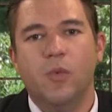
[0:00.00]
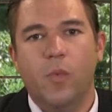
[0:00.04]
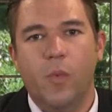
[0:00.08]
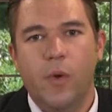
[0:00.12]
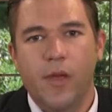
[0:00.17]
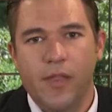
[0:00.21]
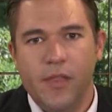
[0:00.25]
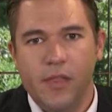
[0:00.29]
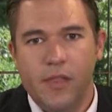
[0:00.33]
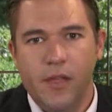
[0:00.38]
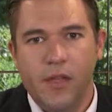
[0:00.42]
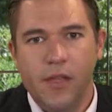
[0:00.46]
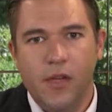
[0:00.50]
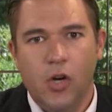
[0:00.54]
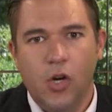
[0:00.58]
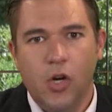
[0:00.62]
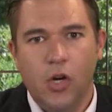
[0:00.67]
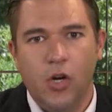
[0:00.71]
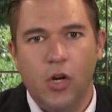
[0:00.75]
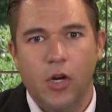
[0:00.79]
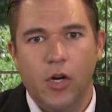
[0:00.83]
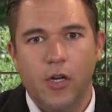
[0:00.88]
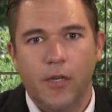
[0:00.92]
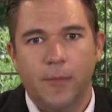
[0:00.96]
with the
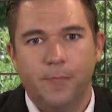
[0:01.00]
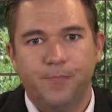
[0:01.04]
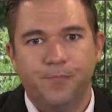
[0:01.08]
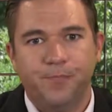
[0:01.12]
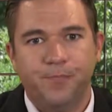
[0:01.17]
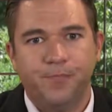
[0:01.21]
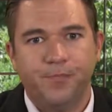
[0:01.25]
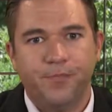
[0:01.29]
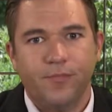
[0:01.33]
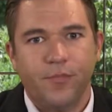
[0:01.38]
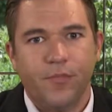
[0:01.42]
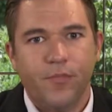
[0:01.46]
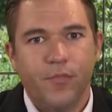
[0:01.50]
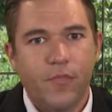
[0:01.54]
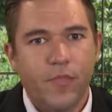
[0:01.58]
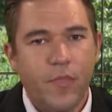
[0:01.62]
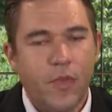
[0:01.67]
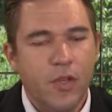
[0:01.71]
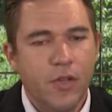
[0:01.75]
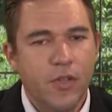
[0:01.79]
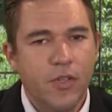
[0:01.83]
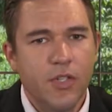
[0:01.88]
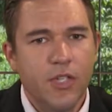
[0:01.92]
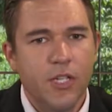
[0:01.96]
ark.
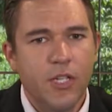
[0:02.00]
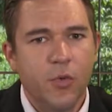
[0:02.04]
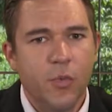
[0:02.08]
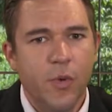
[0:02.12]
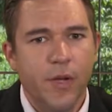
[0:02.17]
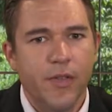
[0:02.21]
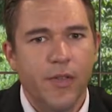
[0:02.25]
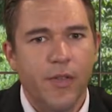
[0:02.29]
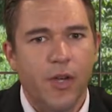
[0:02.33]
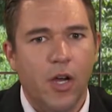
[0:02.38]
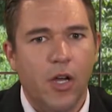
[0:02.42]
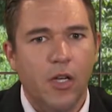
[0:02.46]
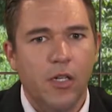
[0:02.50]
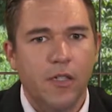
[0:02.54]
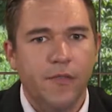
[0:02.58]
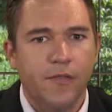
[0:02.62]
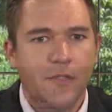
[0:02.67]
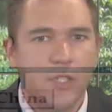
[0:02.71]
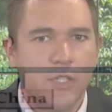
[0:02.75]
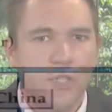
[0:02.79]
You see, with all of the